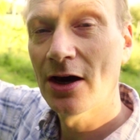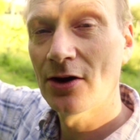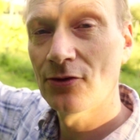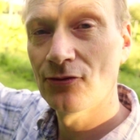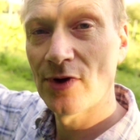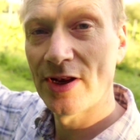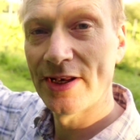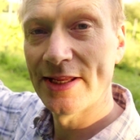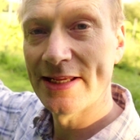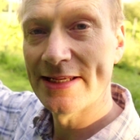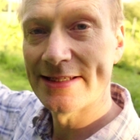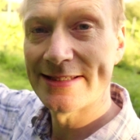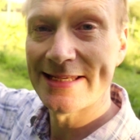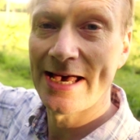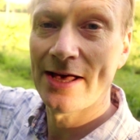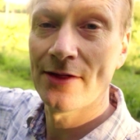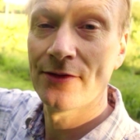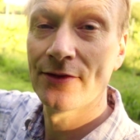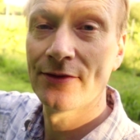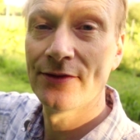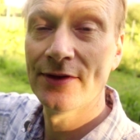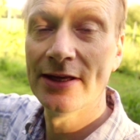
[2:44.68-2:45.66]
running
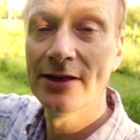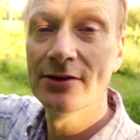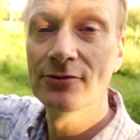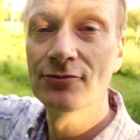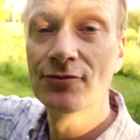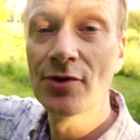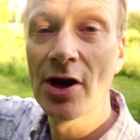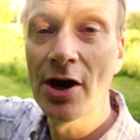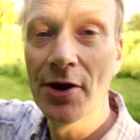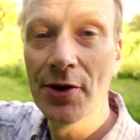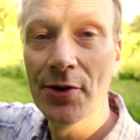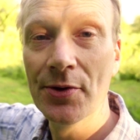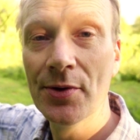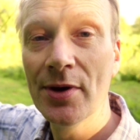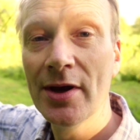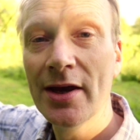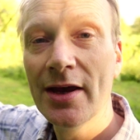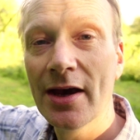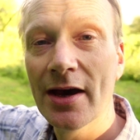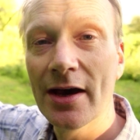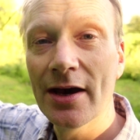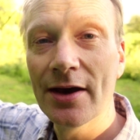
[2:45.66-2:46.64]
down the row,
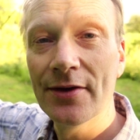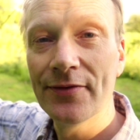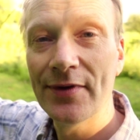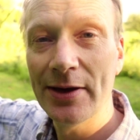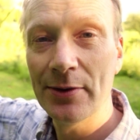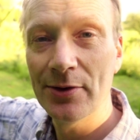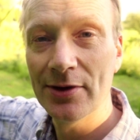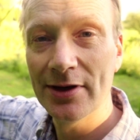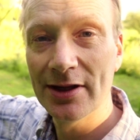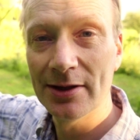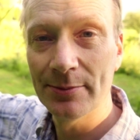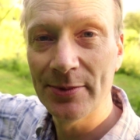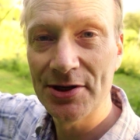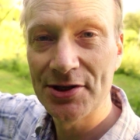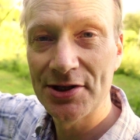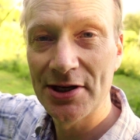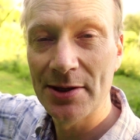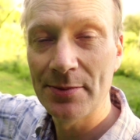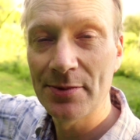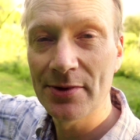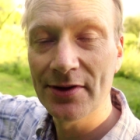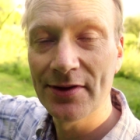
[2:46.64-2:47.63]
they were a little bit
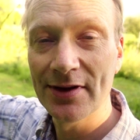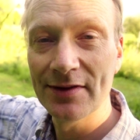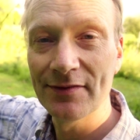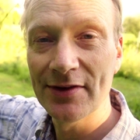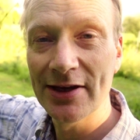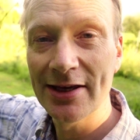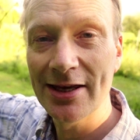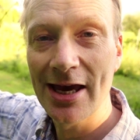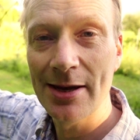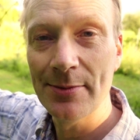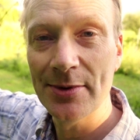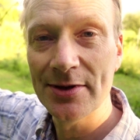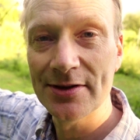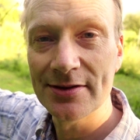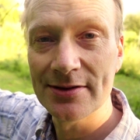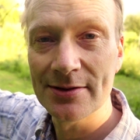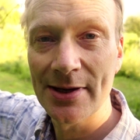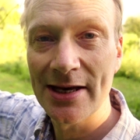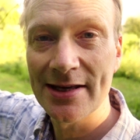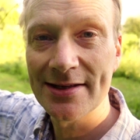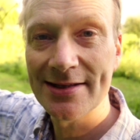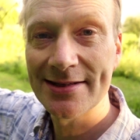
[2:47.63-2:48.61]
cheaper. I think they came in
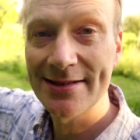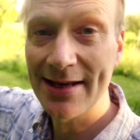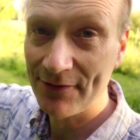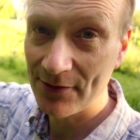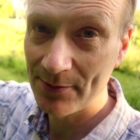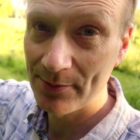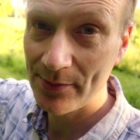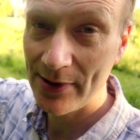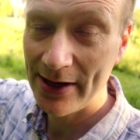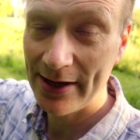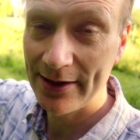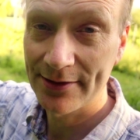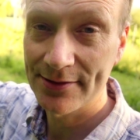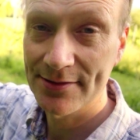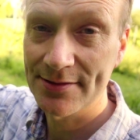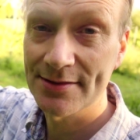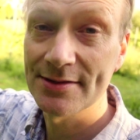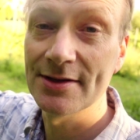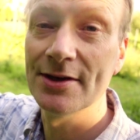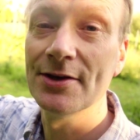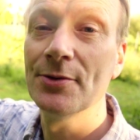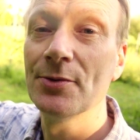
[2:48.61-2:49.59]
at about
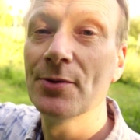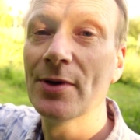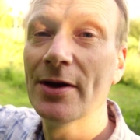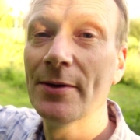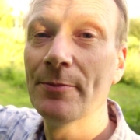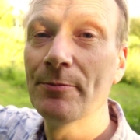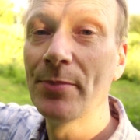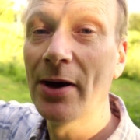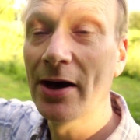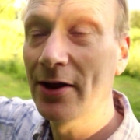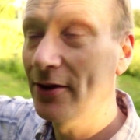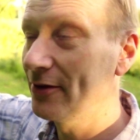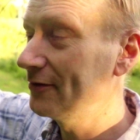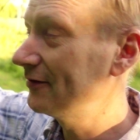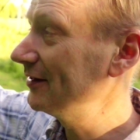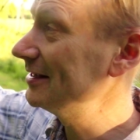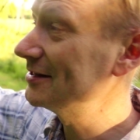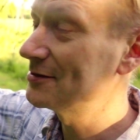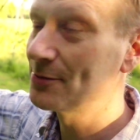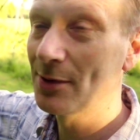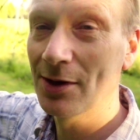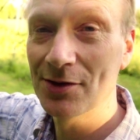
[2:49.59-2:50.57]
£7. So, but
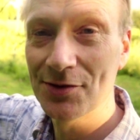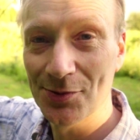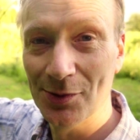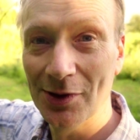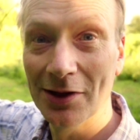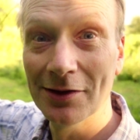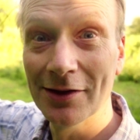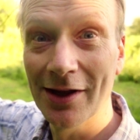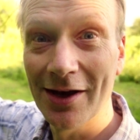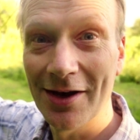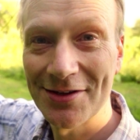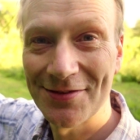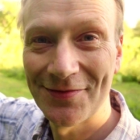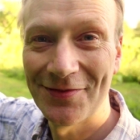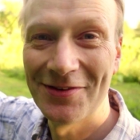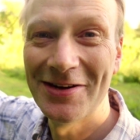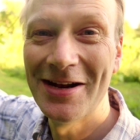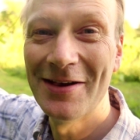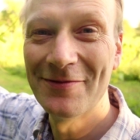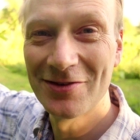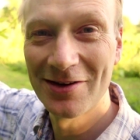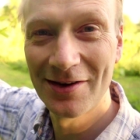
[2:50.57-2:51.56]
these ones will last
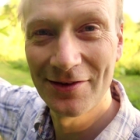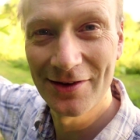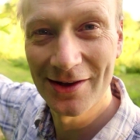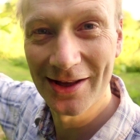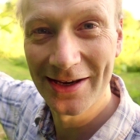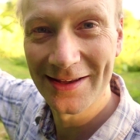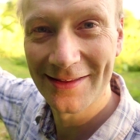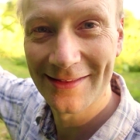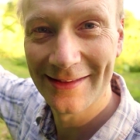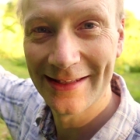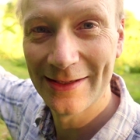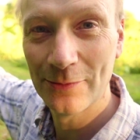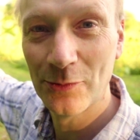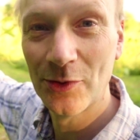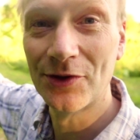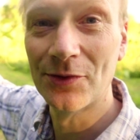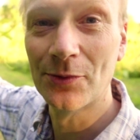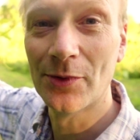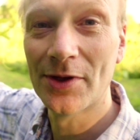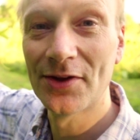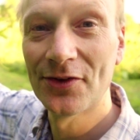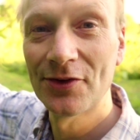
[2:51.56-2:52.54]
forever, unlike the
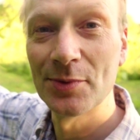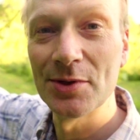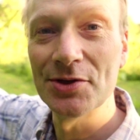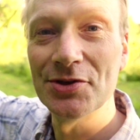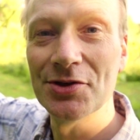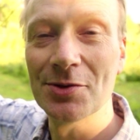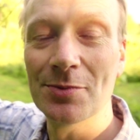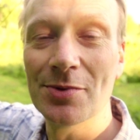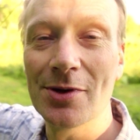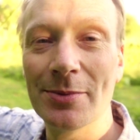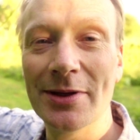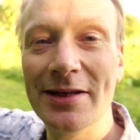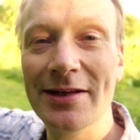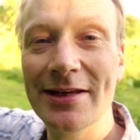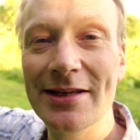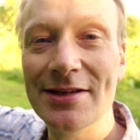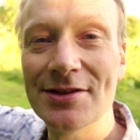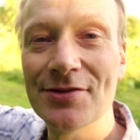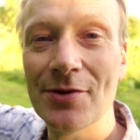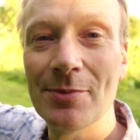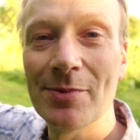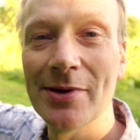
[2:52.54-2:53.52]
wooden ones, which you'll probably
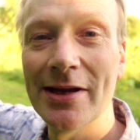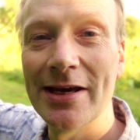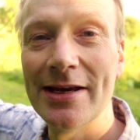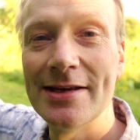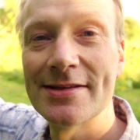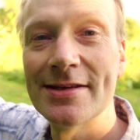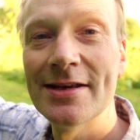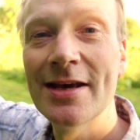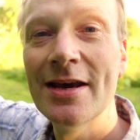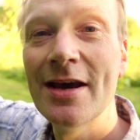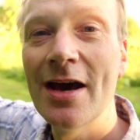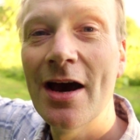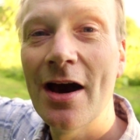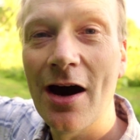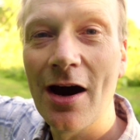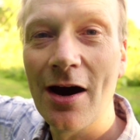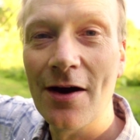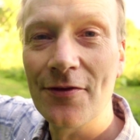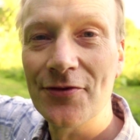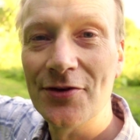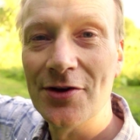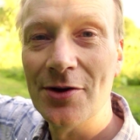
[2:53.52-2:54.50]
need to replace
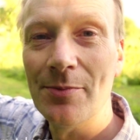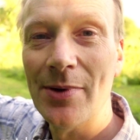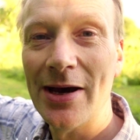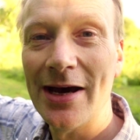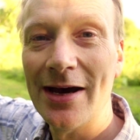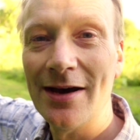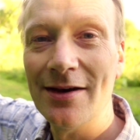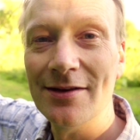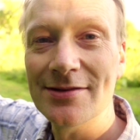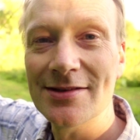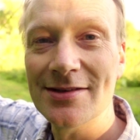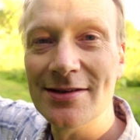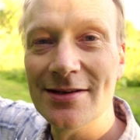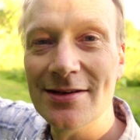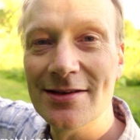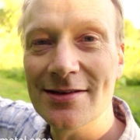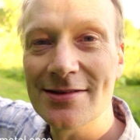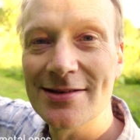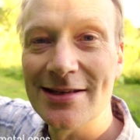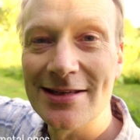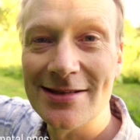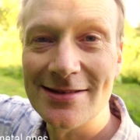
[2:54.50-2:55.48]
after about
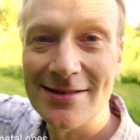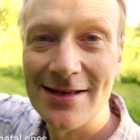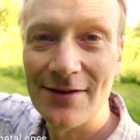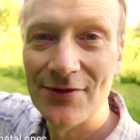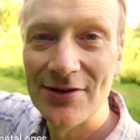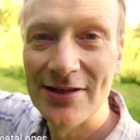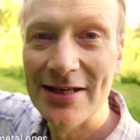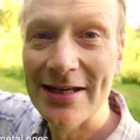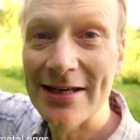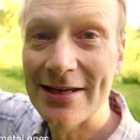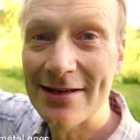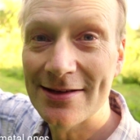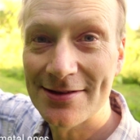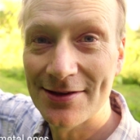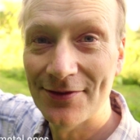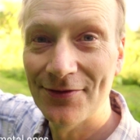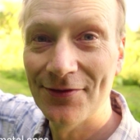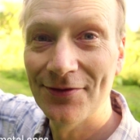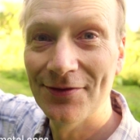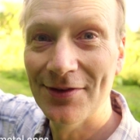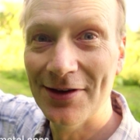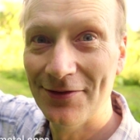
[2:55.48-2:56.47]
6-7 years
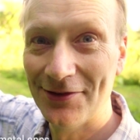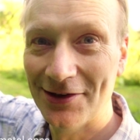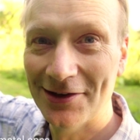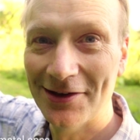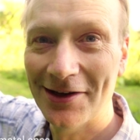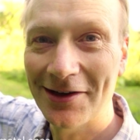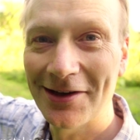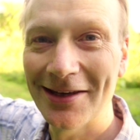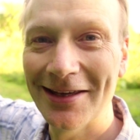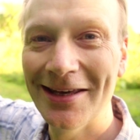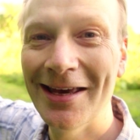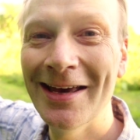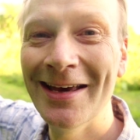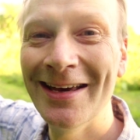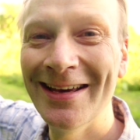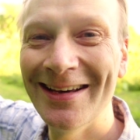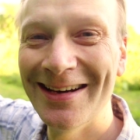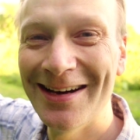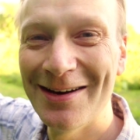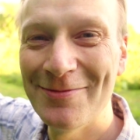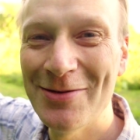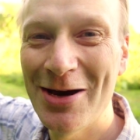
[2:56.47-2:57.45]
if you're lucky.
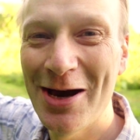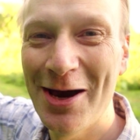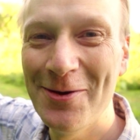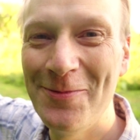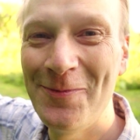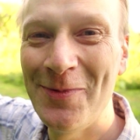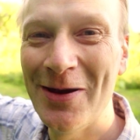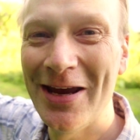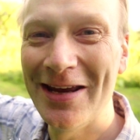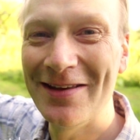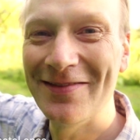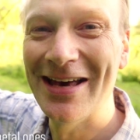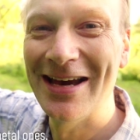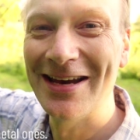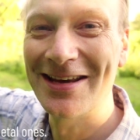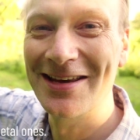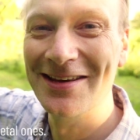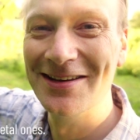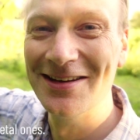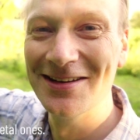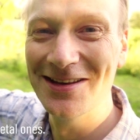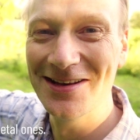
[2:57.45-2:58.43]
I'm hoping they're
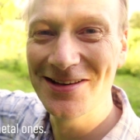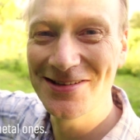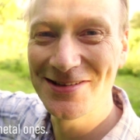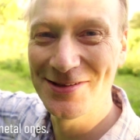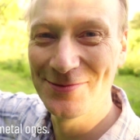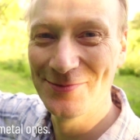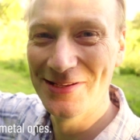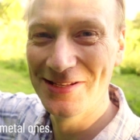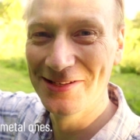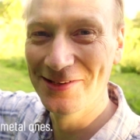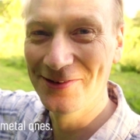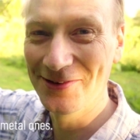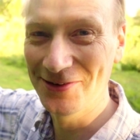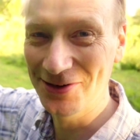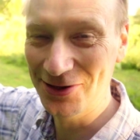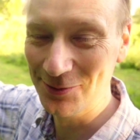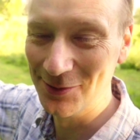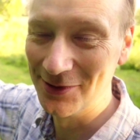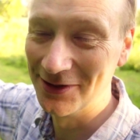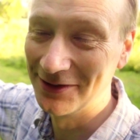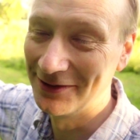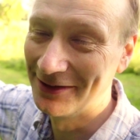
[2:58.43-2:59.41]
going to last a bit
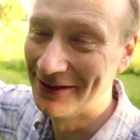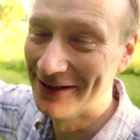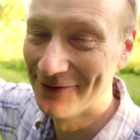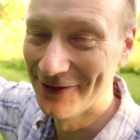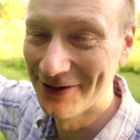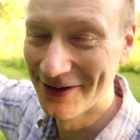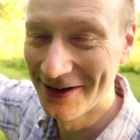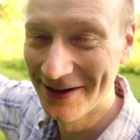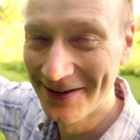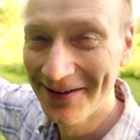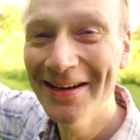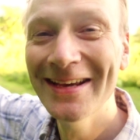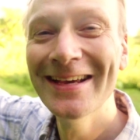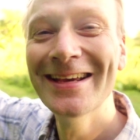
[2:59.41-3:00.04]
longer, but you never know.